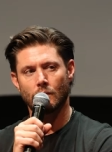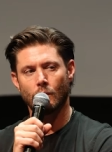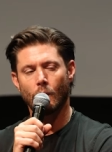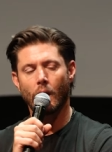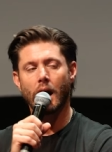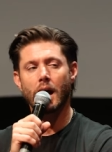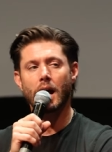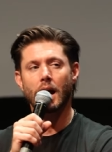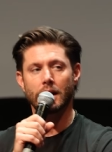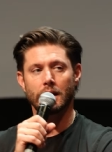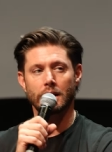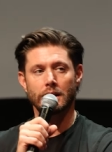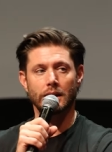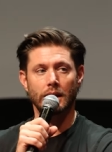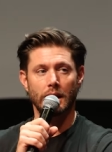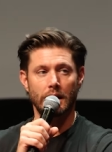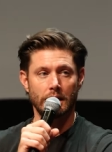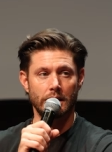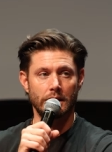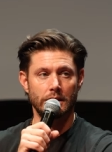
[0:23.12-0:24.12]
why I
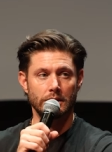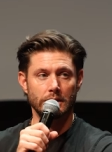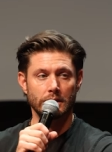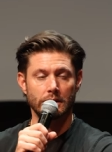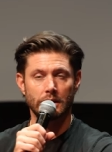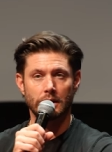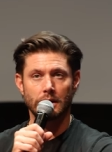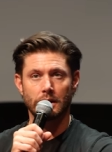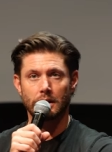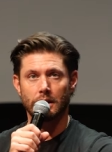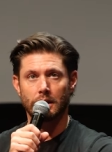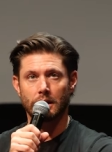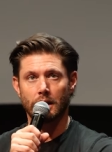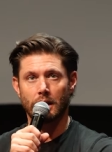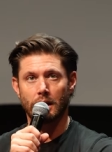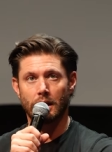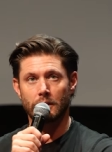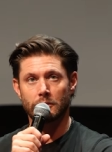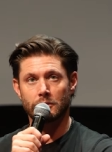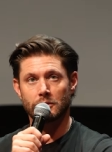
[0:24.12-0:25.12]
didn't like it,
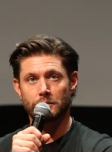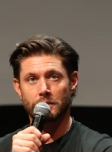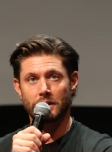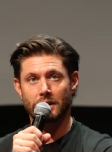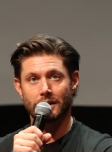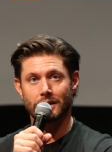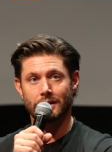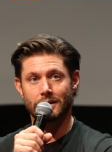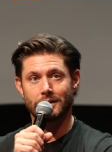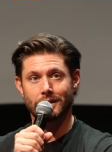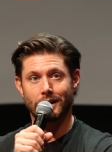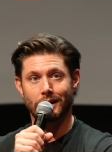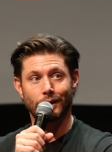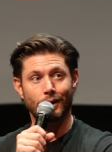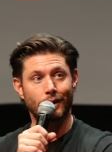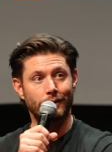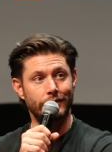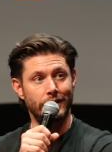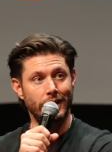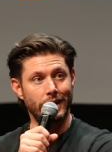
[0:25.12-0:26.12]
and it was because I
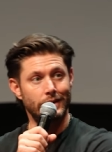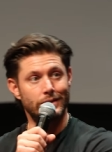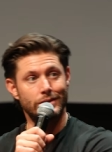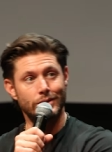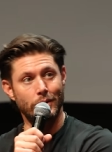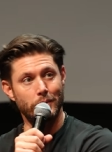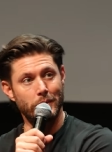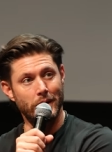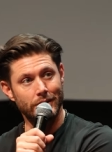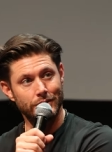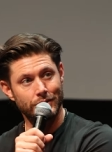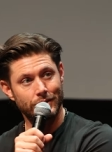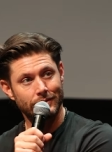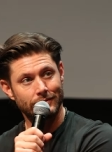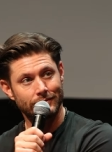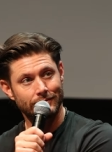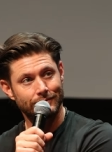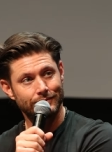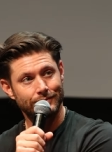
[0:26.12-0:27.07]
loved Dean so much,